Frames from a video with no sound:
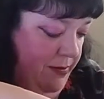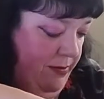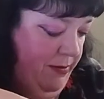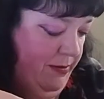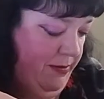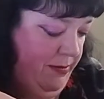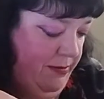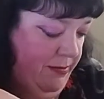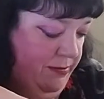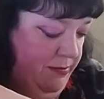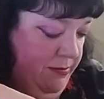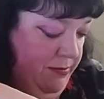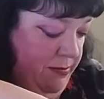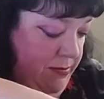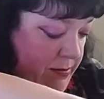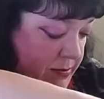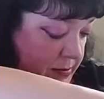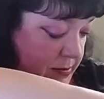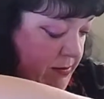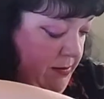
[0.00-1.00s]

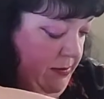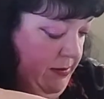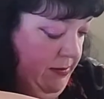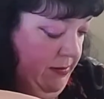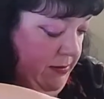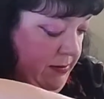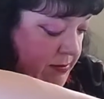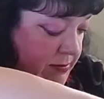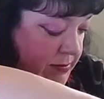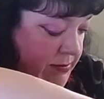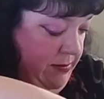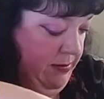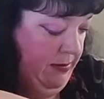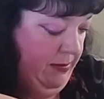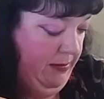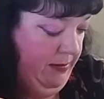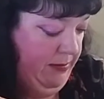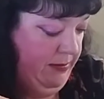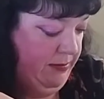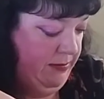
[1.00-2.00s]

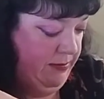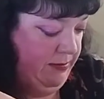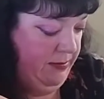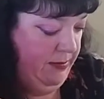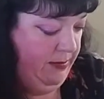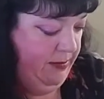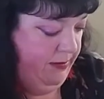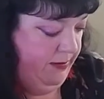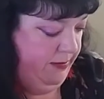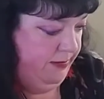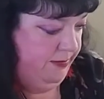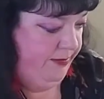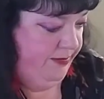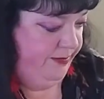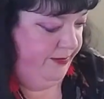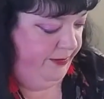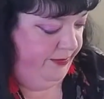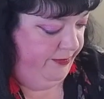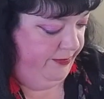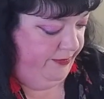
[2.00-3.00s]

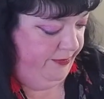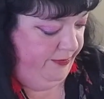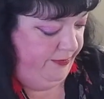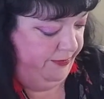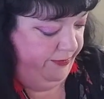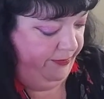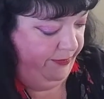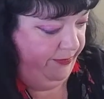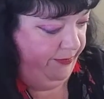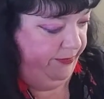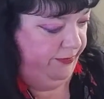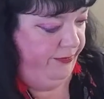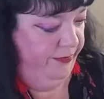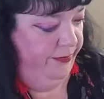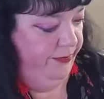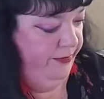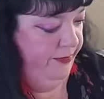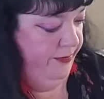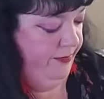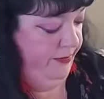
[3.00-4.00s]

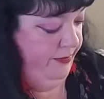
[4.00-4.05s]
(silence)